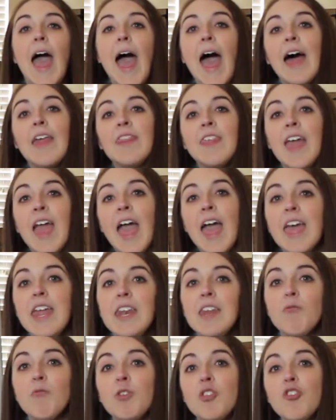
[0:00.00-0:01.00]
at the
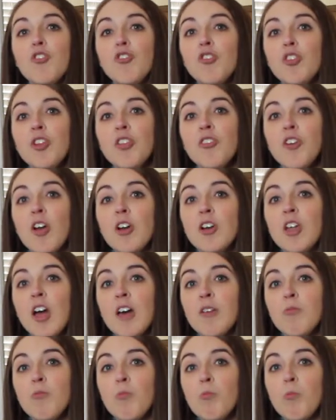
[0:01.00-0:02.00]
end, when the students are
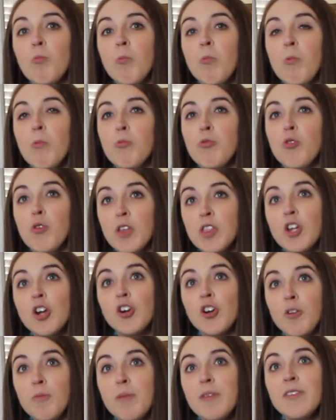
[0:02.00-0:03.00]
done doing their
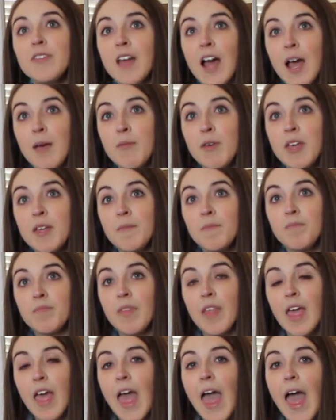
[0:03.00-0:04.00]
group assignment,
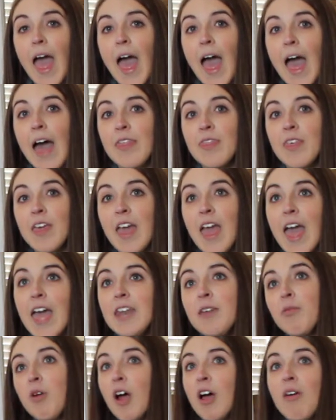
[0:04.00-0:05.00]
at the
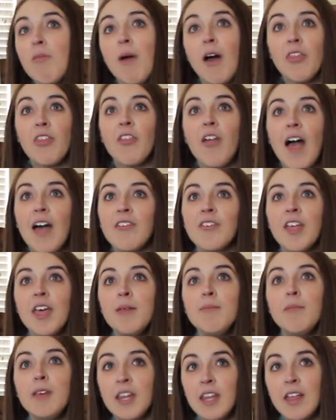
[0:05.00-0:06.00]
end, probably about the last
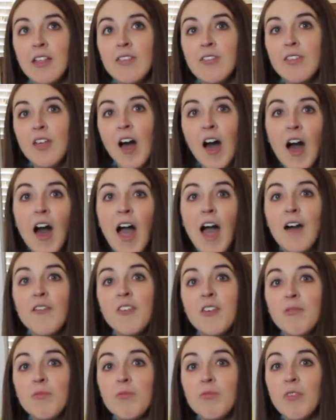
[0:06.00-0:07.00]
10 minutes, I'll
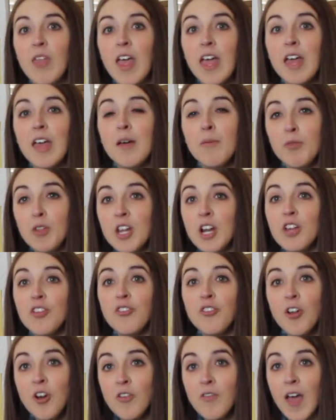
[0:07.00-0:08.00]
have they can complete a
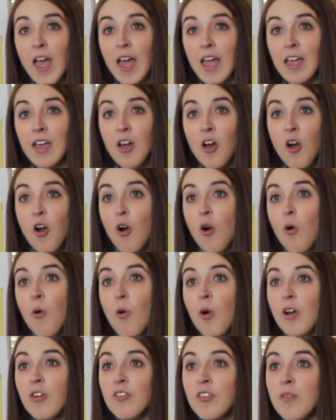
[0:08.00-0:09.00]
survey
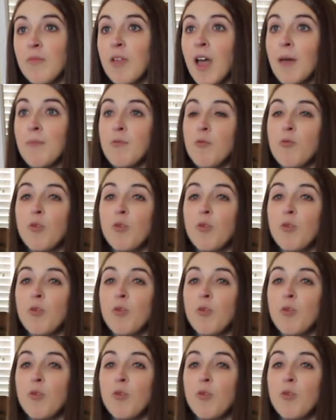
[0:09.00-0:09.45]
or some type of